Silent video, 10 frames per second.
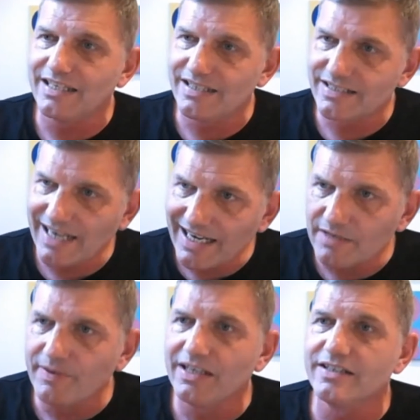their
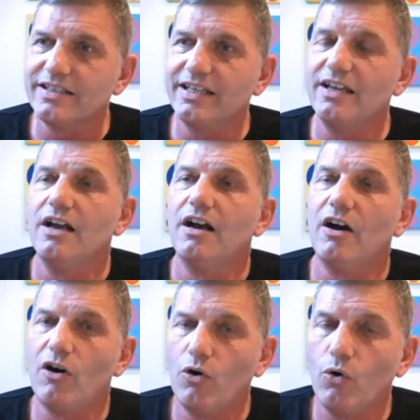scalability
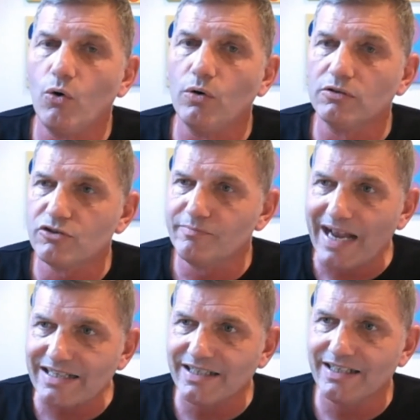are all
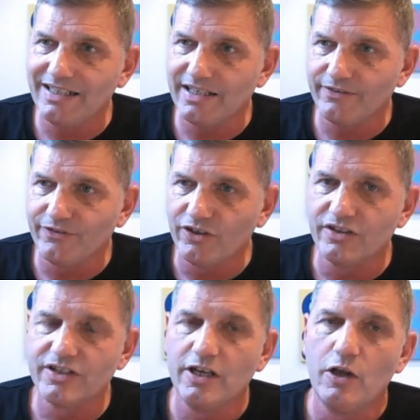dramatically
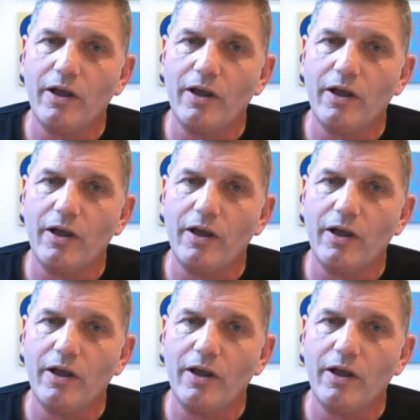different.